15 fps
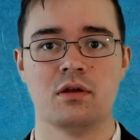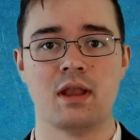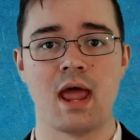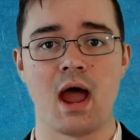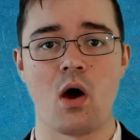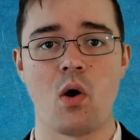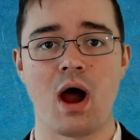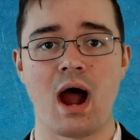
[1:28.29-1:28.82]

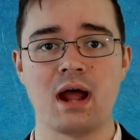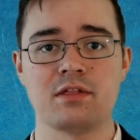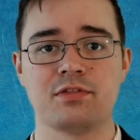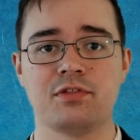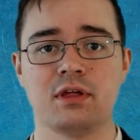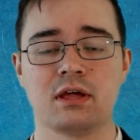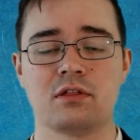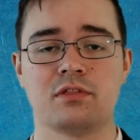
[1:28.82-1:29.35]
Now, I
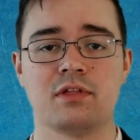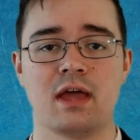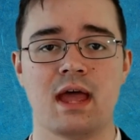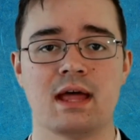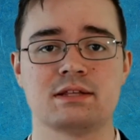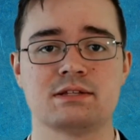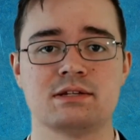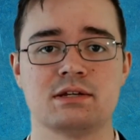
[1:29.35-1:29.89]
think
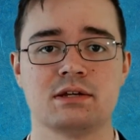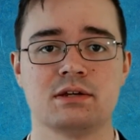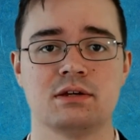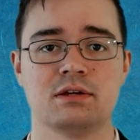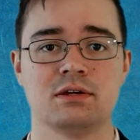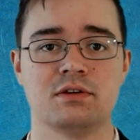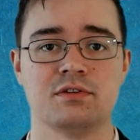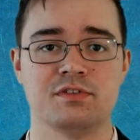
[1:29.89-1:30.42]
that
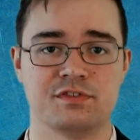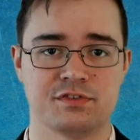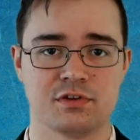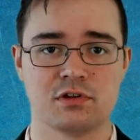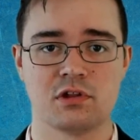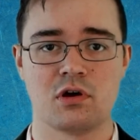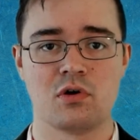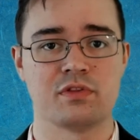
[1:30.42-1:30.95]

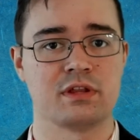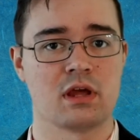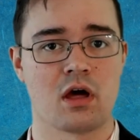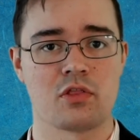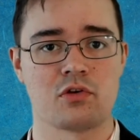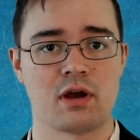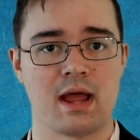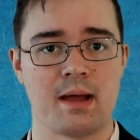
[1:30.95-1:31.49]
Zillow and the
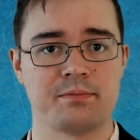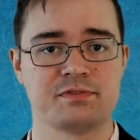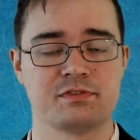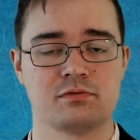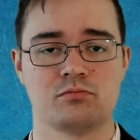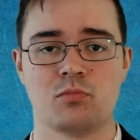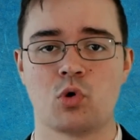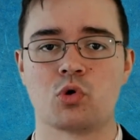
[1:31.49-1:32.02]
other
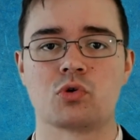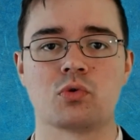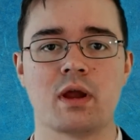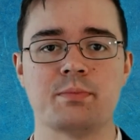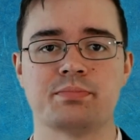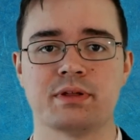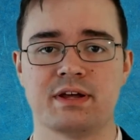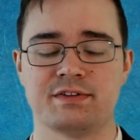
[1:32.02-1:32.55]
apps,
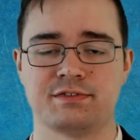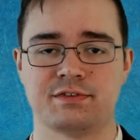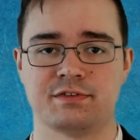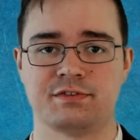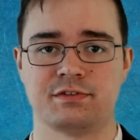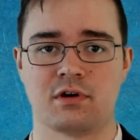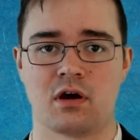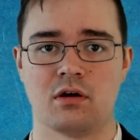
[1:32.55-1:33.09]
great place to
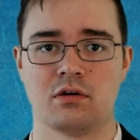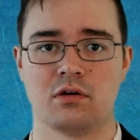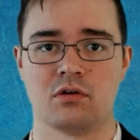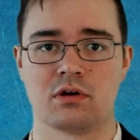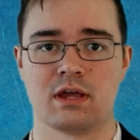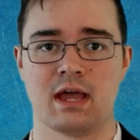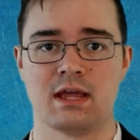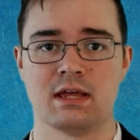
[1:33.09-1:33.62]
start,
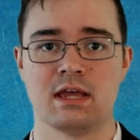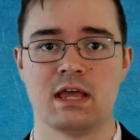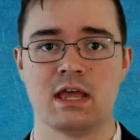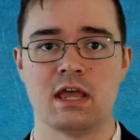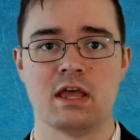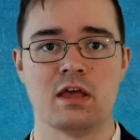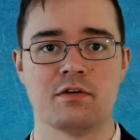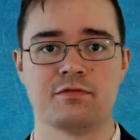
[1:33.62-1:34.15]
okay?
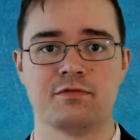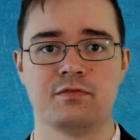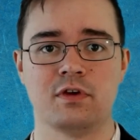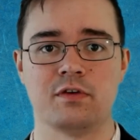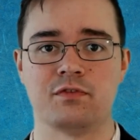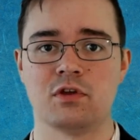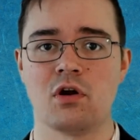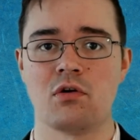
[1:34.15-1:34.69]

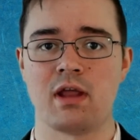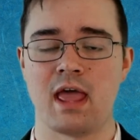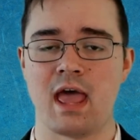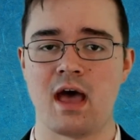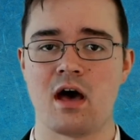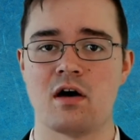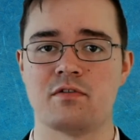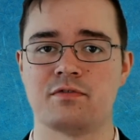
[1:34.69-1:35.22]
If you don't
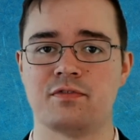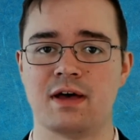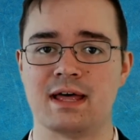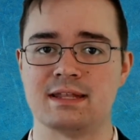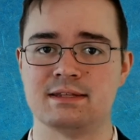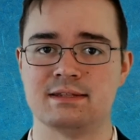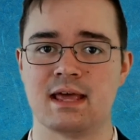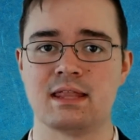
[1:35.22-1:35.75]
have a
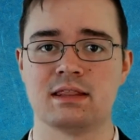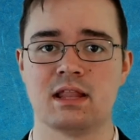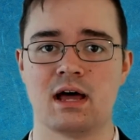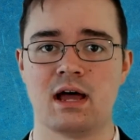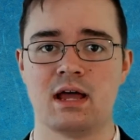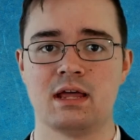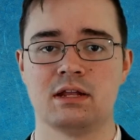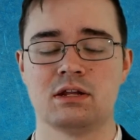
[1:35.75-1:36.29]

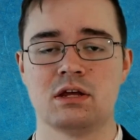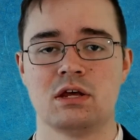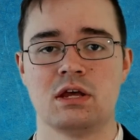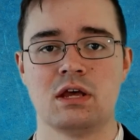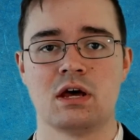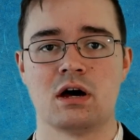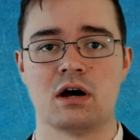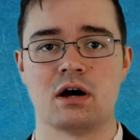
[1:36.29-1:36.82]
deadline
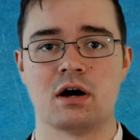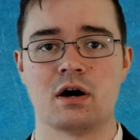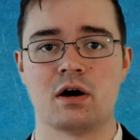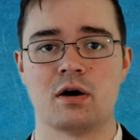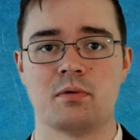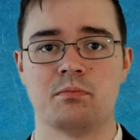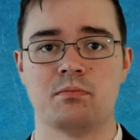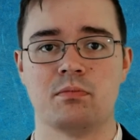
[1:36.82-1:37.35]

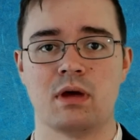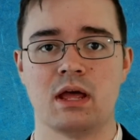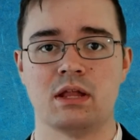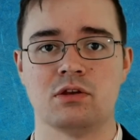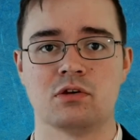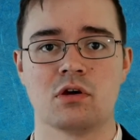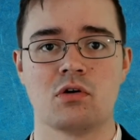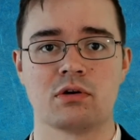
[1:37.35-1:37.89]

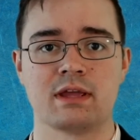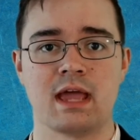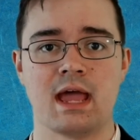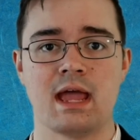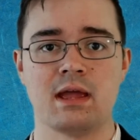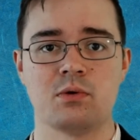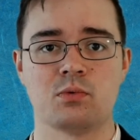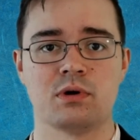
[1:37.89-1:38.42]
and you're
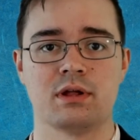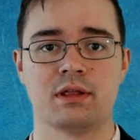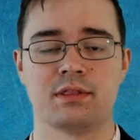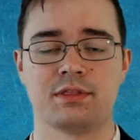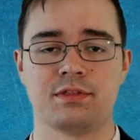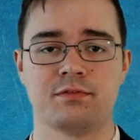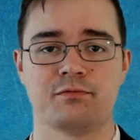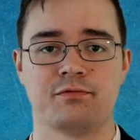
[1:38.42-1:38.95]
okay
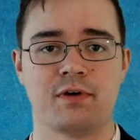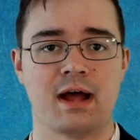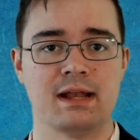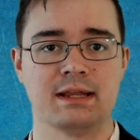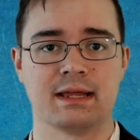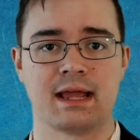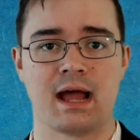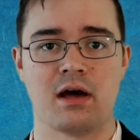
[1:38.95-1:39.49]
with
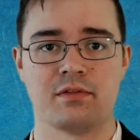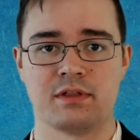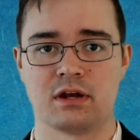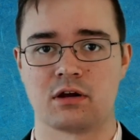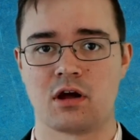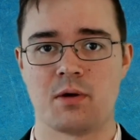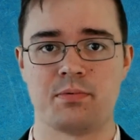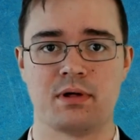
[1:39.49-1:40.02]
finding out that
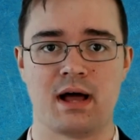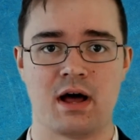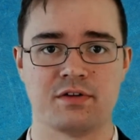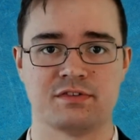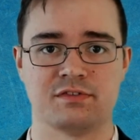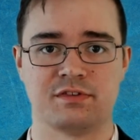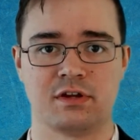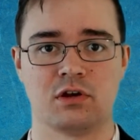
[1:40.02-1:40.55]
a couple
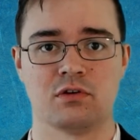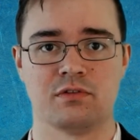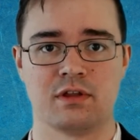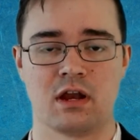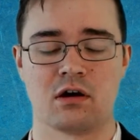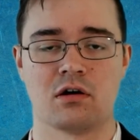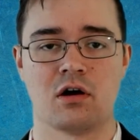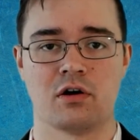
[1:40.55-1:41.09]
houses here and
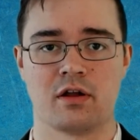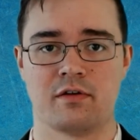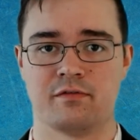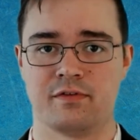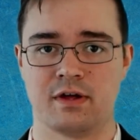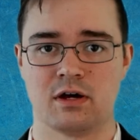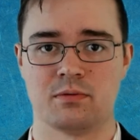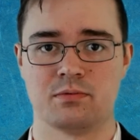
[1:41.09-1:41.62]
there aren't
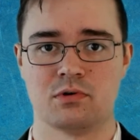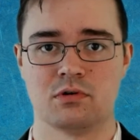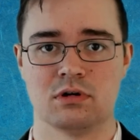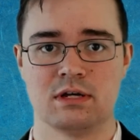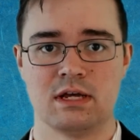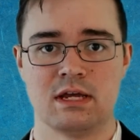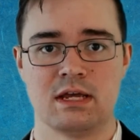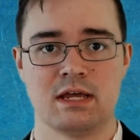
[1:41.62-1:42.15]

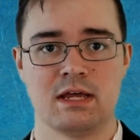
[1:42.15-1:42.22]
available,